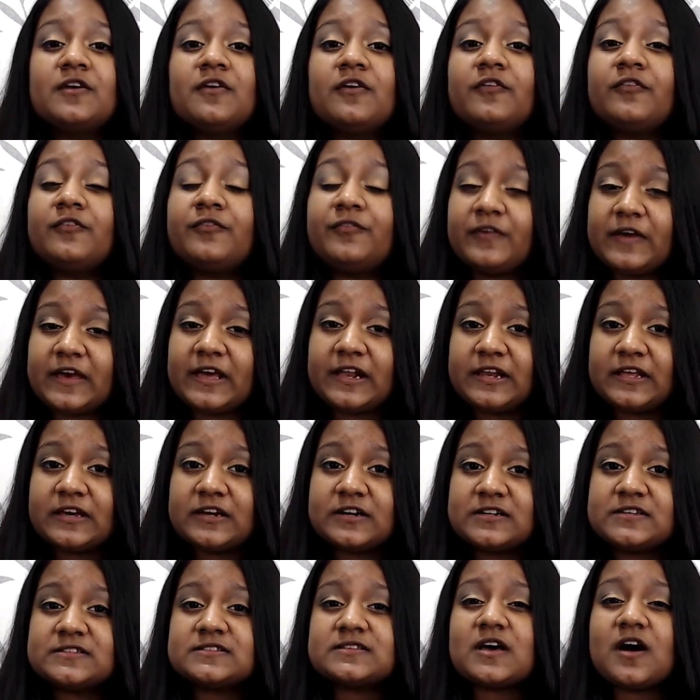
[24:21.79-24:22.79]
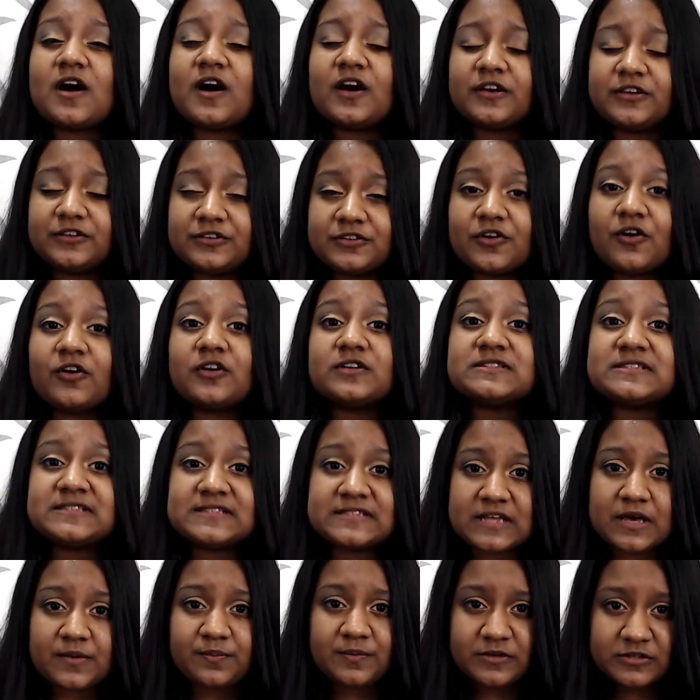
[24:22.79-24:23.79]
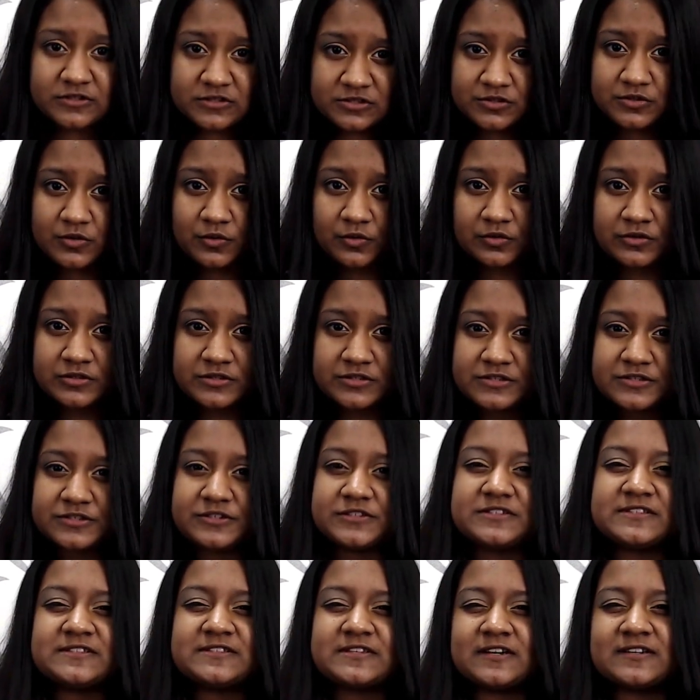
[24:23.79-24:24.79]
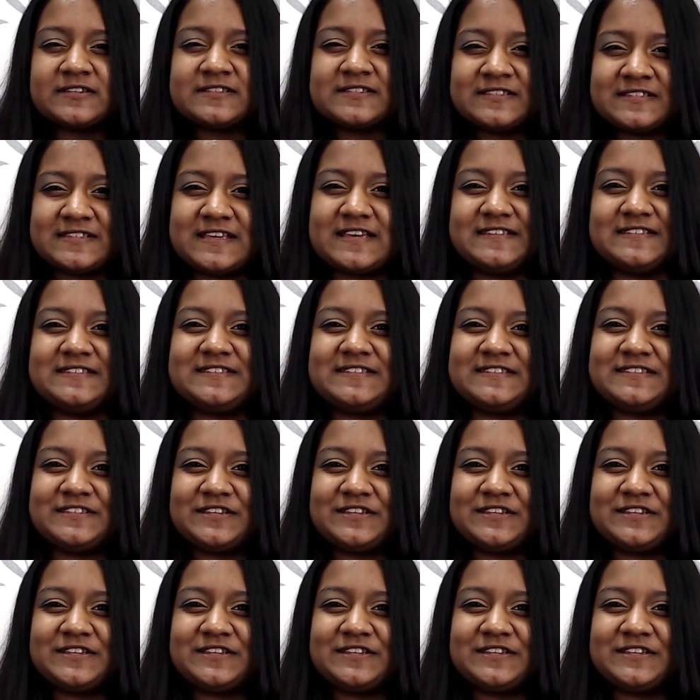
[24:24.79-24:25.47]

Failures are your stepping stones to success.